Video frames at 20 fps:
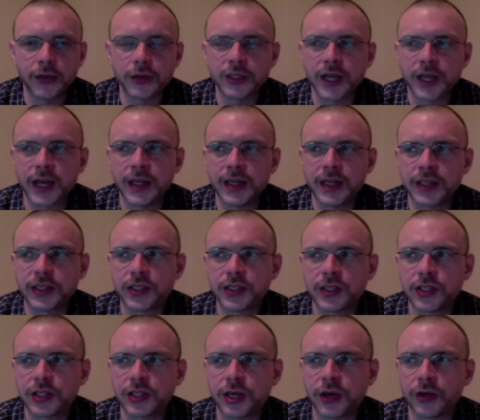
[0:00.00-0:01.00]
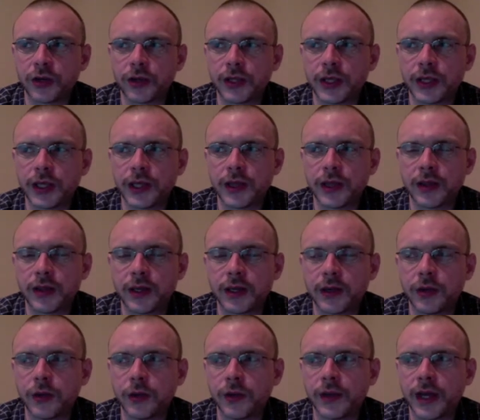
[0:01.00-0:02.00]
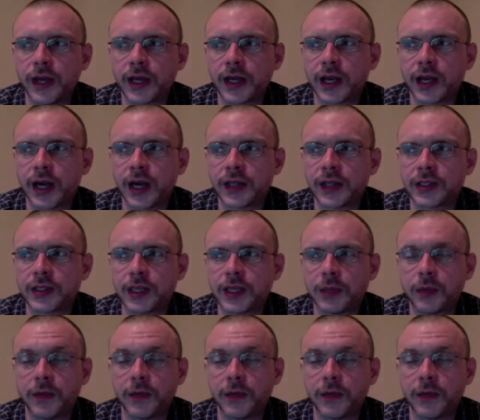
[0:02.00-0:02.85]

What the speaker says: there's not necessarily anything new in that concept.